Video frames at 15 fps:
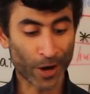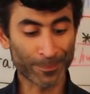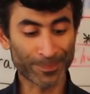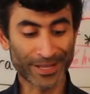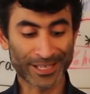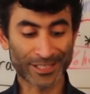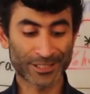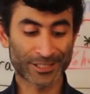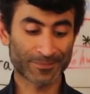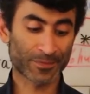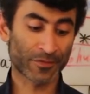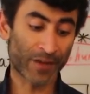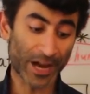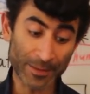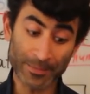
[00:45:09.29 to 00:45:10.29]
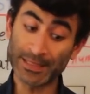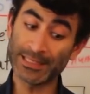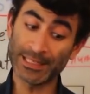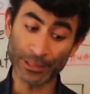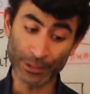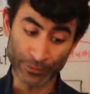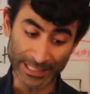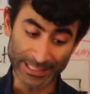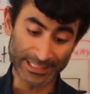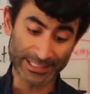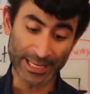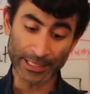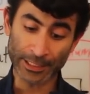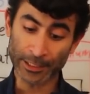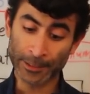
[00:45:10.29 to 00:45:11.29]
complex, vitamin D3,
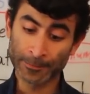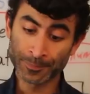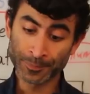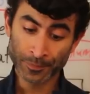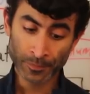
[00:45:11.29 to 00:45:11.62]
zinc.